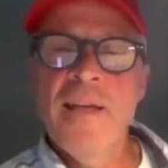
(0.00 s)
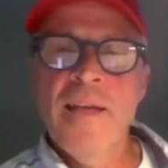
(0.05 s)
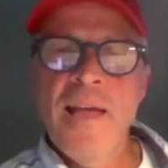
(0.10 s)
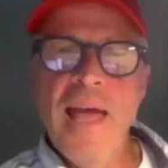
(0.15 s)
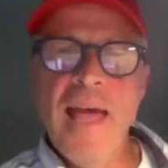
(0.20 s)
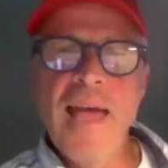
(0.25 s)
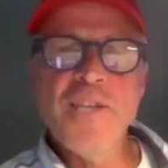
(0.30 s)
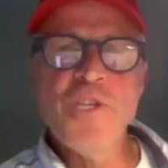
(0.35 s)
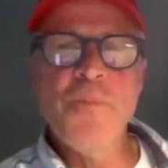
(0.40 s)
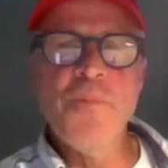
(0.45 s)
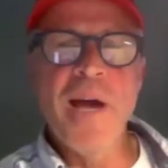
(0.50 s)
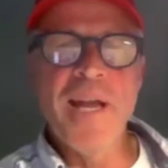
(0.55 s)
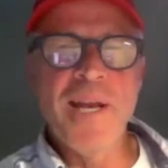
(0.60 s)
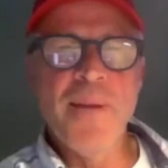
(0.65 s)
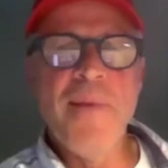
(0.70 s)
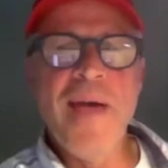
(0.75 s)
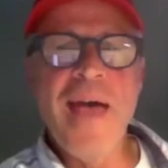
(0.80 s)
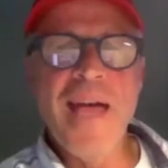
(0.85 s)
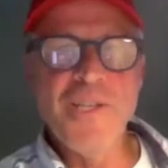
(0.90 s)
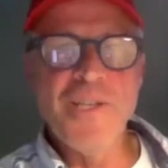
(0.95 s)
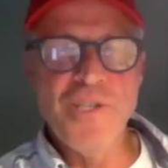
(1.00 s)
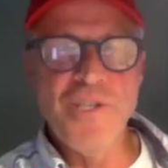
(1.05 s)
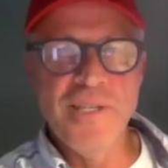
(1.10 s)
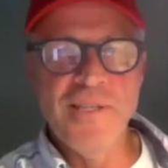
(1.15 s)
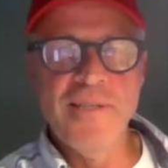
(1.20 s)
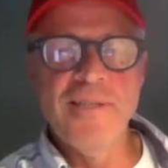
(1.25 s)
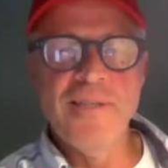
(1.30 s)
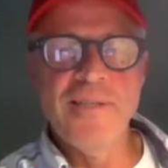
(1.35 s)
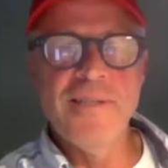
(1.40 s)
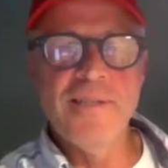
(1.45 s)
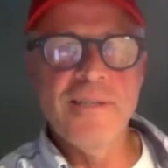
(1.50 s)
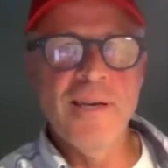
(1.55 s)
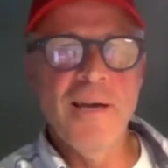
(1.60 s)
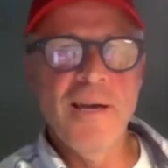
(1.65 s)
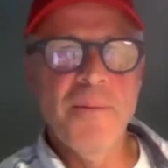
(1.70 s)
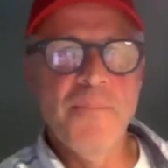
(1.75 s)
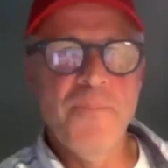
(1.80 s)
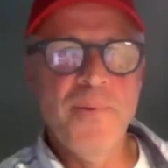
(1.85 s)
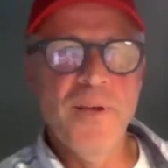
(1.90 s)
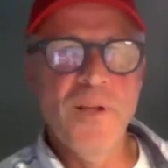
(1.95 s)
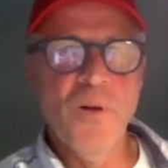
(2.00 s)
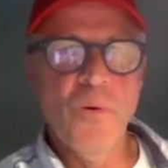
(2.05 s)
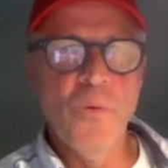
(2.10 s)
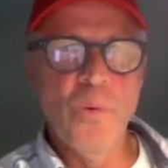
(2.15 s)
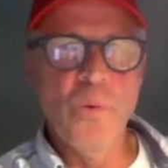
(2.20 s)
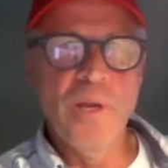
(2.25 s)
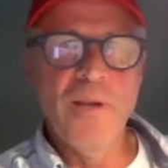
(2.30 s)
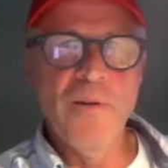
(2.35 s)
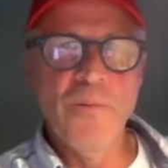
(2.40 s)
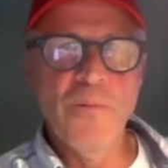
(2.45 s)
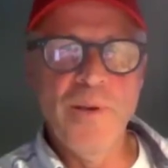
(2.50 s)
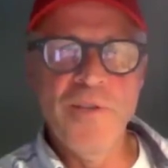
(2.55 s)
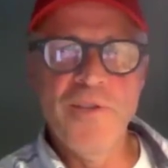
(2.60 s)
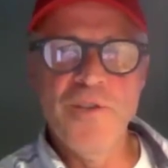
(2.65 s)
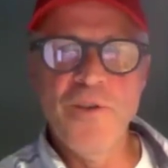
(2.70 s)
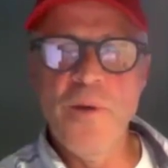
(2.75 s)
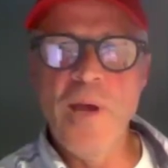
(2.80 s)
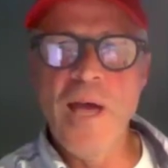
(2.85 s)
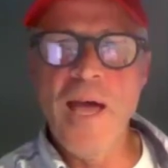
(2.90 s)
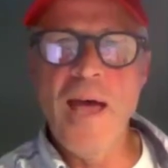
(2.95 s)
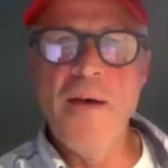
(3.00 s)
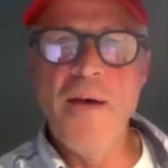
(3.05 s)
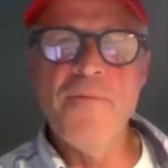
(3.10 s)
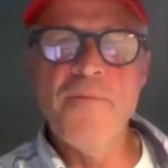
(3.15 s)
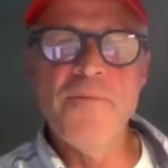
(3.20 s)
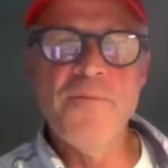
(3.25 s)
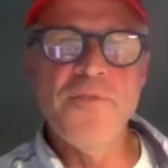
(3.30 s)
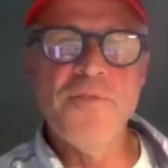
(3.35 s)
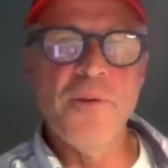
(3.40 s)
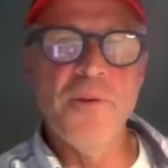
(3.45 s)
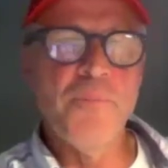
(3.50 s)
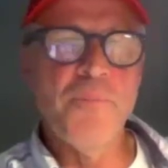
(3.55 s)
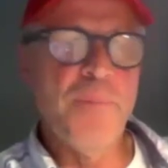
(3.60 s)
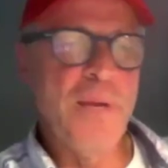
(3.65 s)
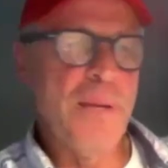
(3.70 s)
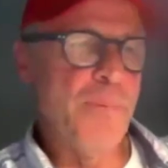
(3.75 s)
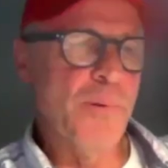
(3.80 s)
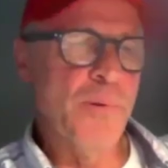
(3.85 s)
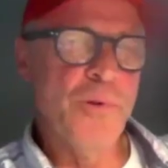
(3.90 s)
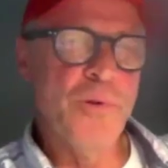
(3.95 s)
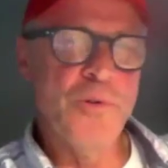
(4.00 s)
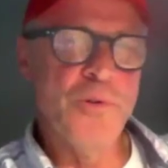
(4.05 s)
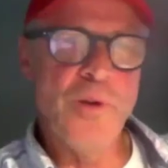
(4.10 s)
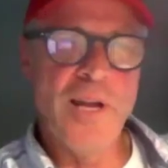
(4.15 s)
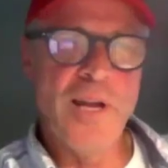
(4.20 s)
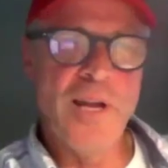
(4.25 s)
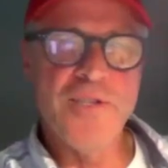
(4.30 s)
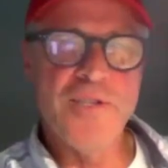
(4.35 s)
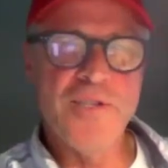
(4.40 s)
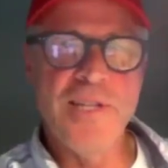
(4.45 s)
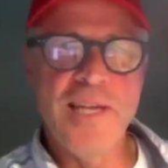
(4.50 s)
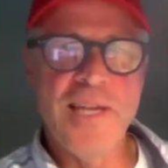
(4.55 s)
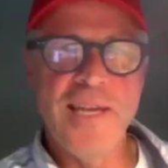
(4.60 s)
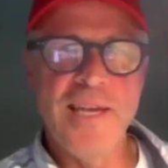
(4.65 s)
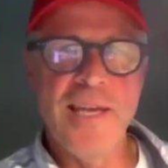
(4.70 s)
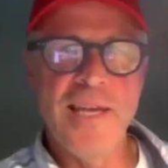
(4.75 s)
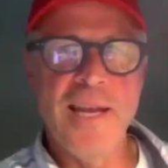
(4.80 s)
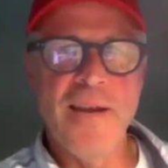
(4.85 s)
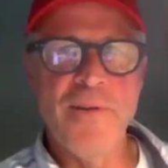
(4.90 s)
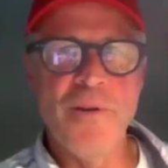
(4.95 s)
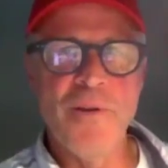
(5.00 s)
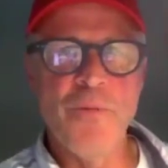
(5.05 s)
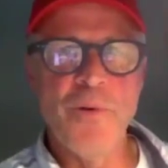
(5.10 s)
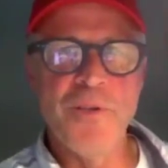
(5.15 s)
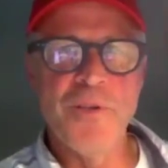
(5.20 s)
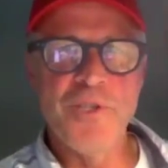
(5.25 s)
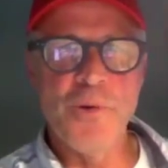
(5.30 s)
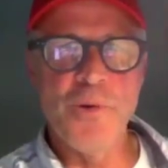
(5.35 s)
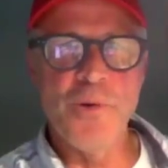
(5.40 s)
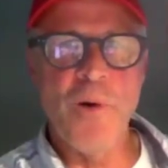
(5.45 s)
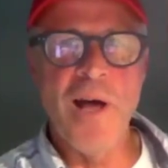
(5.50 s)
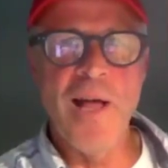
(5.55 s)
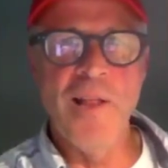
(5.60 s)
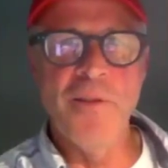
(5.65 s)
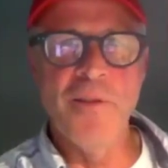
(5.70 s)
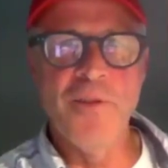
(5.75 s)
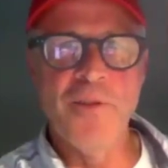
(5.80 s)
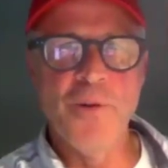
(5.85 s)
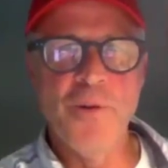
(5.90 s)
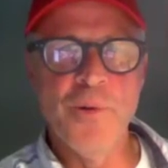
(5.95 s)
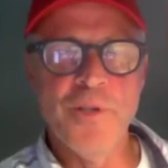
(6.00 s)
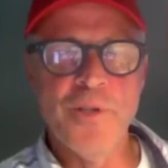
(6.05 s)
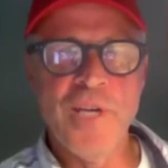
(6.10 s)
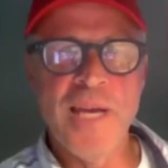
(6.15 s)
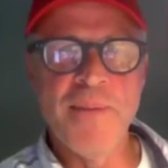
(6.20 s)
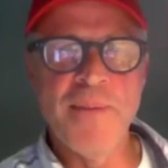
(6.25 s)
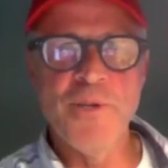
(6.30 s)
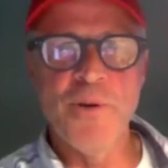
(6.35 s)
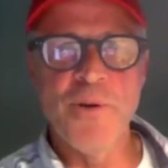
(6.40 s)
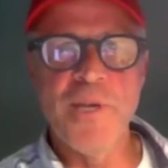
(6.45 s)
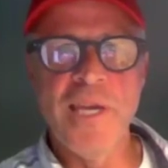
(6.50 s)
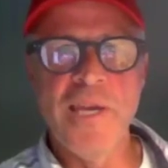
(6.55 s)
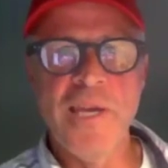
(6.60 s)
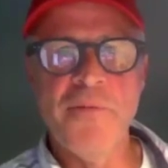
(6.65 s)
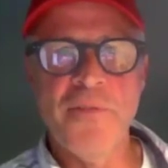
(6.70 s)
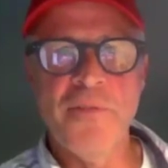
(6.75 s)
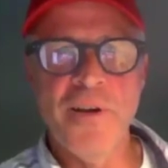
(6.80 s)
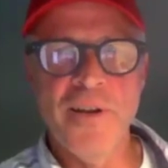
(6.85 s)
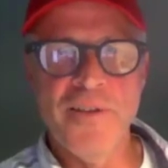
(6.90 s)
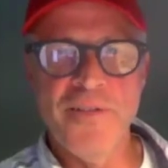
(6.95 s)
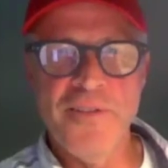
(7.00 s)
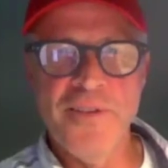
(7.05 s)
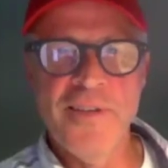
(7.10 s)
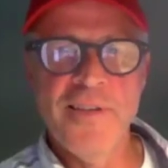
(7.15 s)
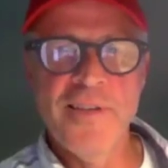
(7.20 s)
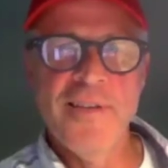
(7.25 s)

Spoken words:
As you might imagine, Bill, we do have some people who try to sneak in every once in a while and do a James on us.